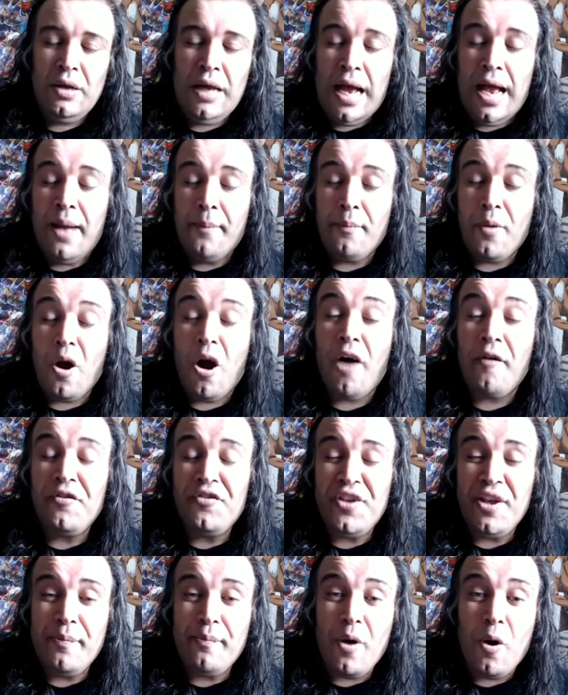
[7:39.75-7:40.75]
And but
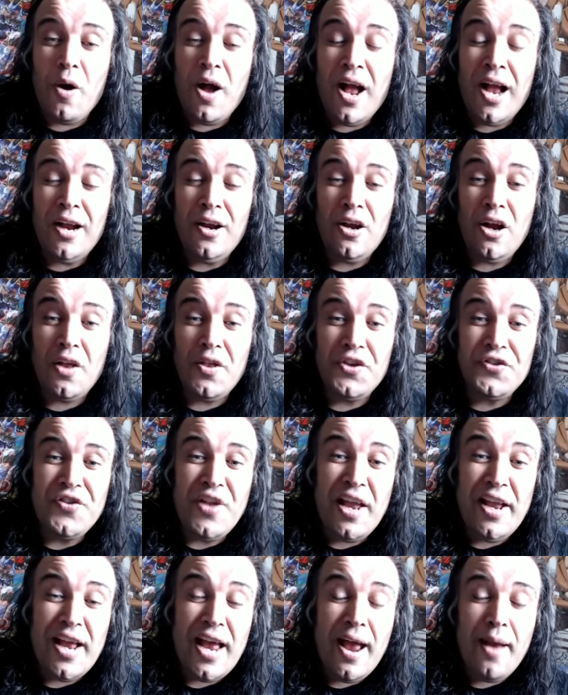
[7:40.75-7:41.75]
obviously Boa Hancock, the
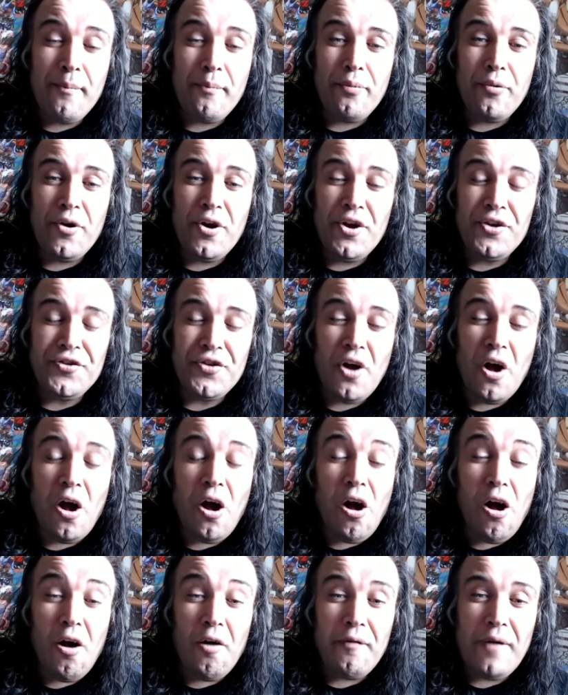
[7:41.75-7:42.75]
Snake Empress
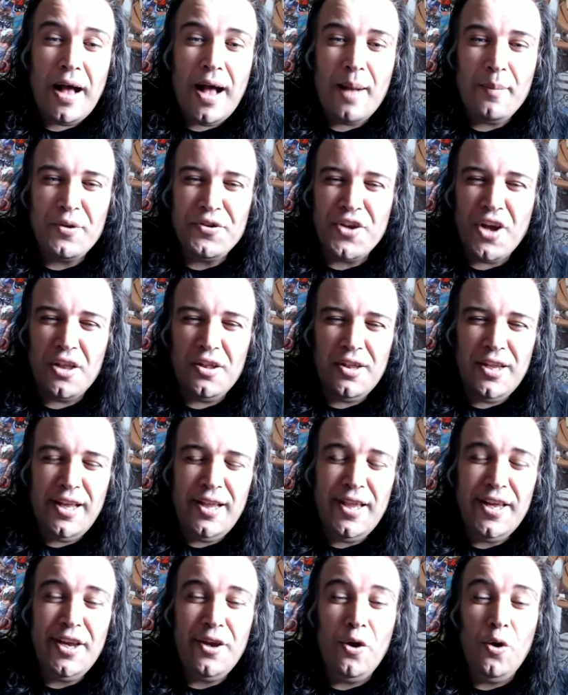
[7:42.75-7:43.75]
of Amazon
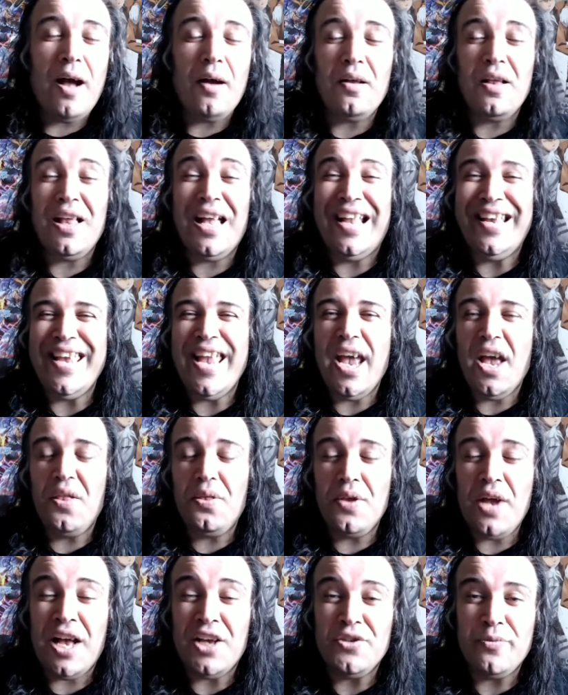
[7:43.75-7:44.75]
Lily, who again
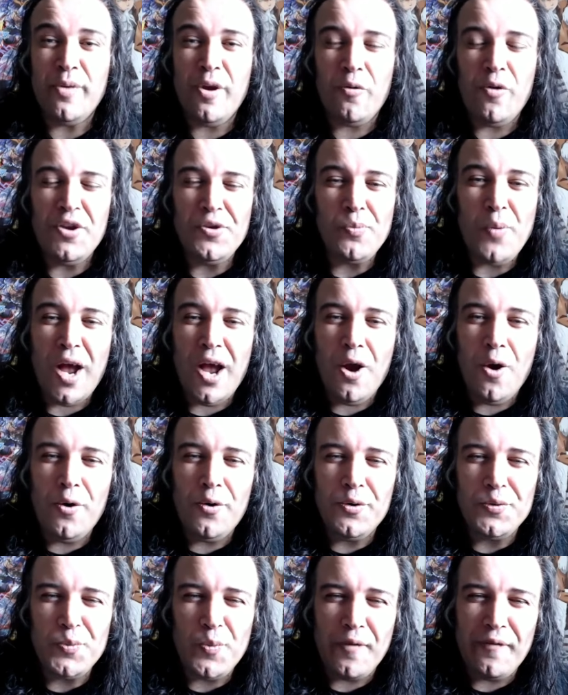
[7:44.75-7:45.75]
there has to be a reason why Oda
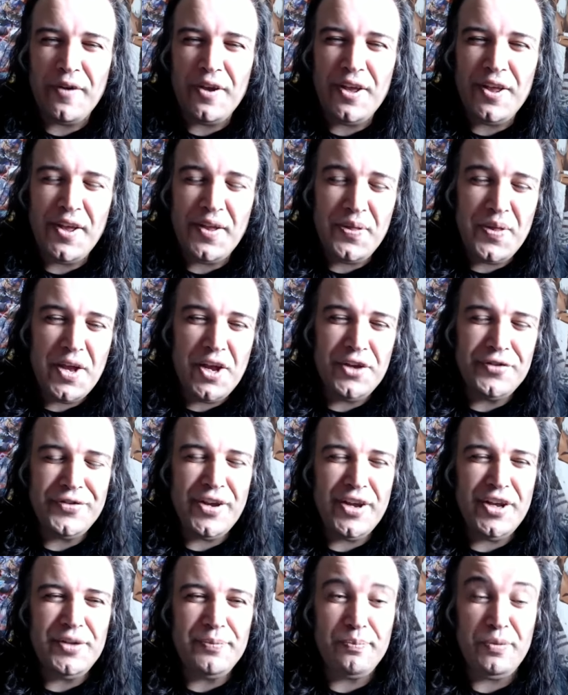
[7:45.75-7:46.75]
is revealing this,
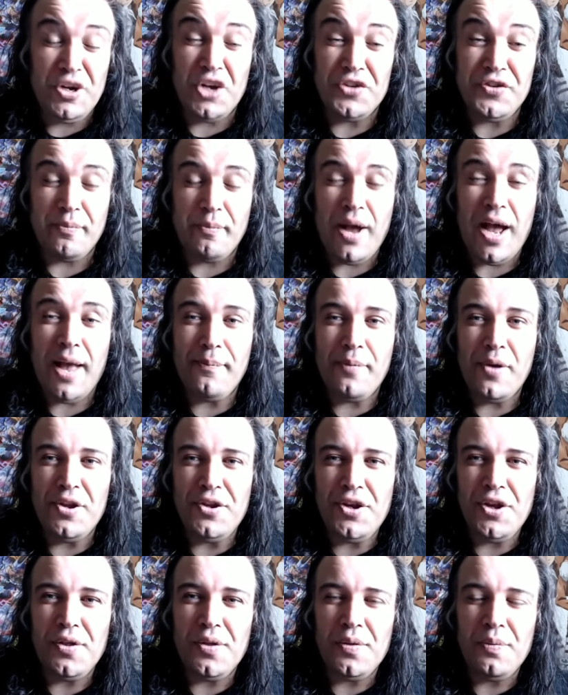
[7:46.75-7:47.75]
is because in my
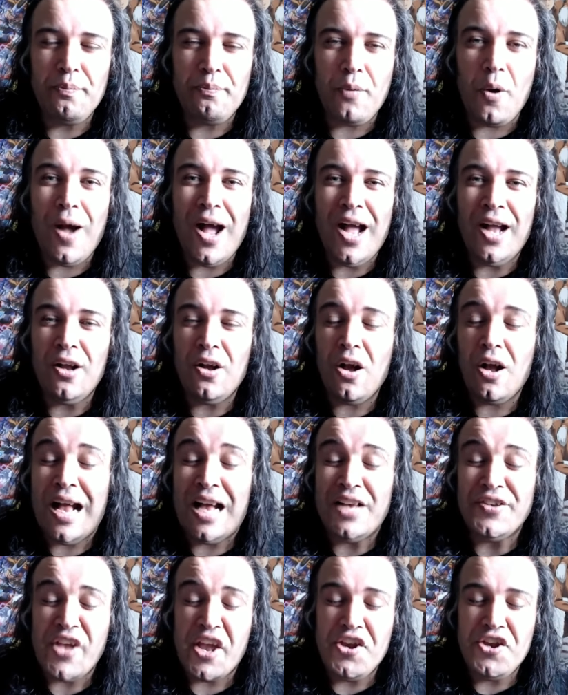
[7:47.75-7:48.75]
opinion, Boa Hancock
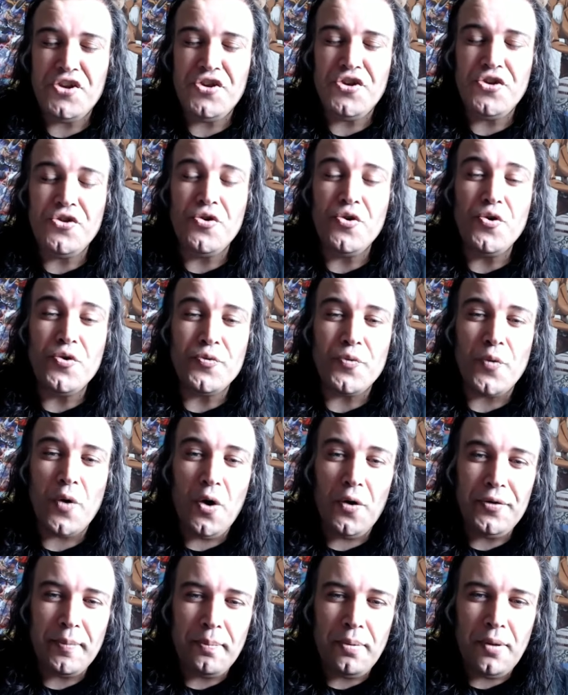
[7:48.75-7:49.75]
has a huge
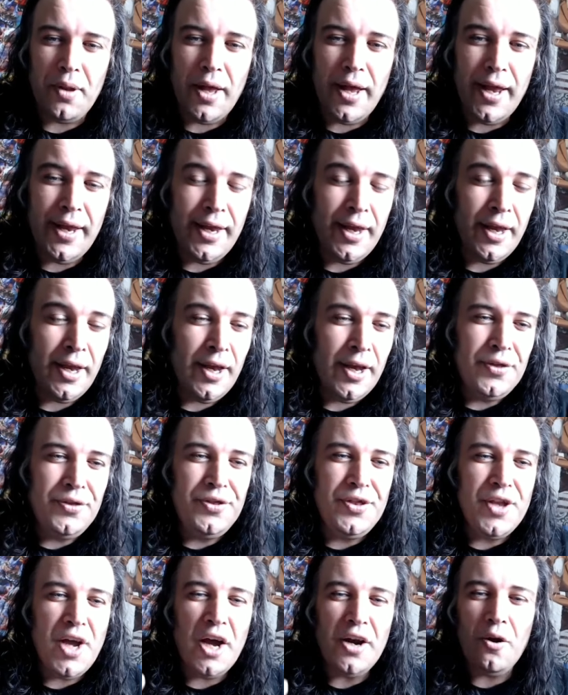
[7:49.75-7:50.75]
role to play,
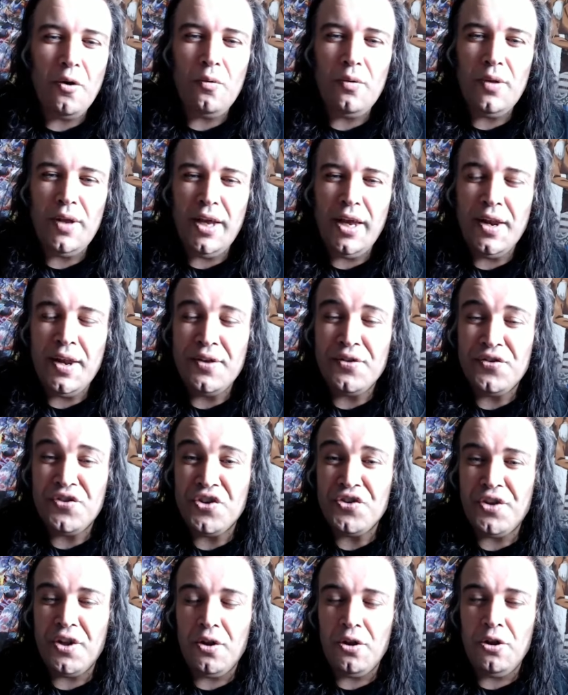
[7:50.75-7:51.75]
not only in
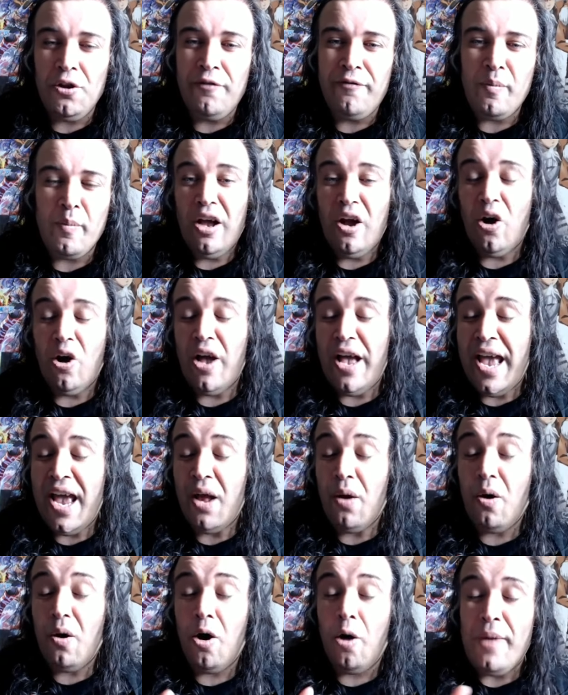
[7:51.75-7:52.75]
assisting Luffy,
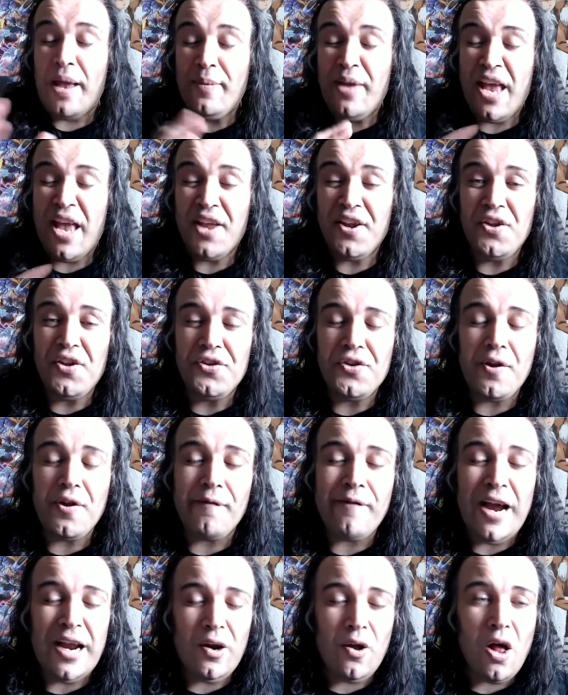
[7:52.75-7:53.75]
but or maybe heading into the
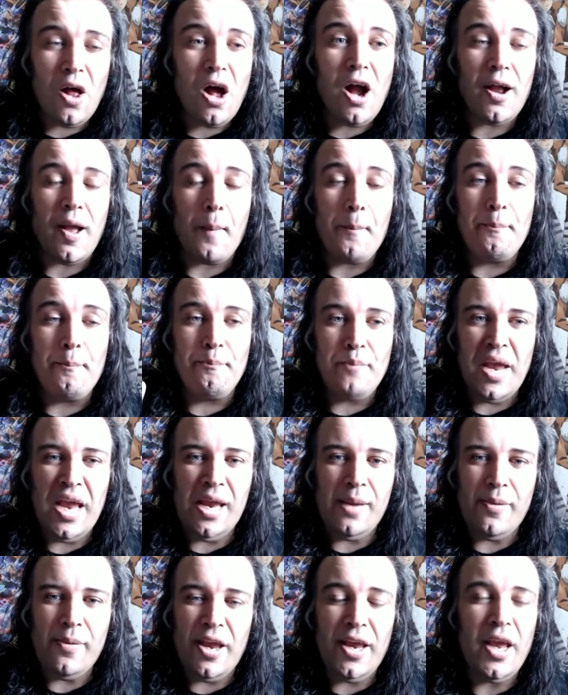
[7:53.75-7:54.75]
final arc,
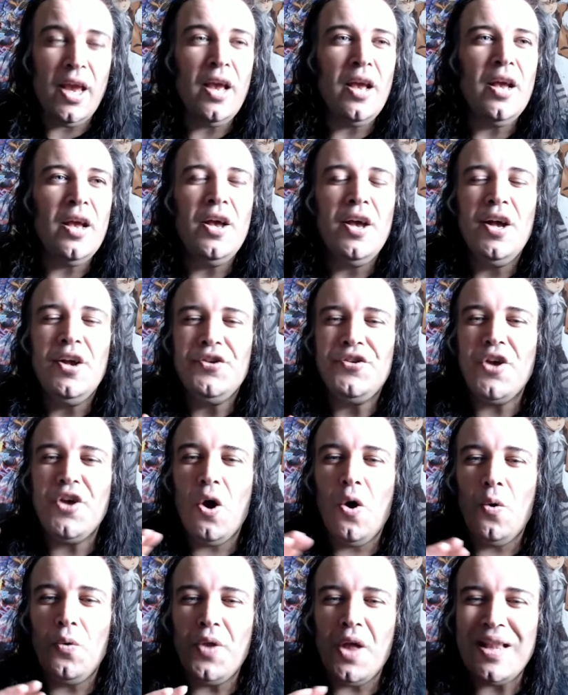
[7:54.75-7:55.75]
maybe.
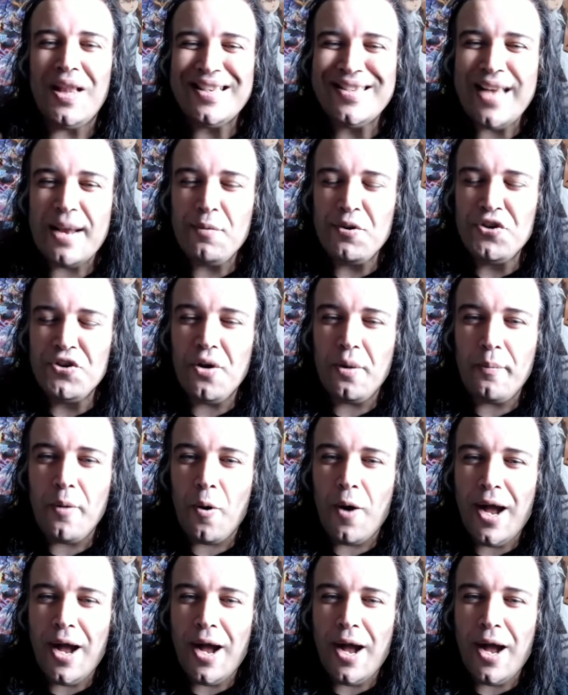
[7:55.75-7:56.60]
So the last time we saw Boa